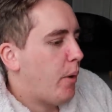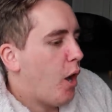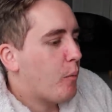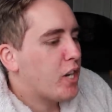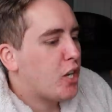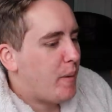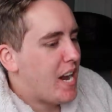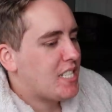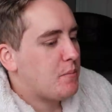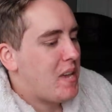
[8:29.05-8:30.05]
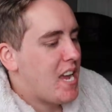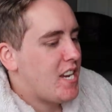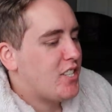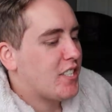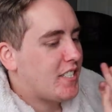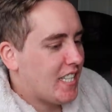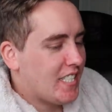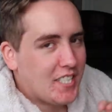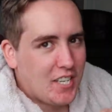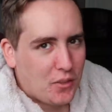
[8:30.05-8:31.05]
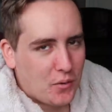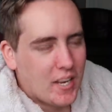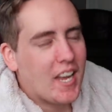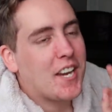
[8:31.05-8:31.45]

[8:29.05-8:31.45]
but I want to go back to page 63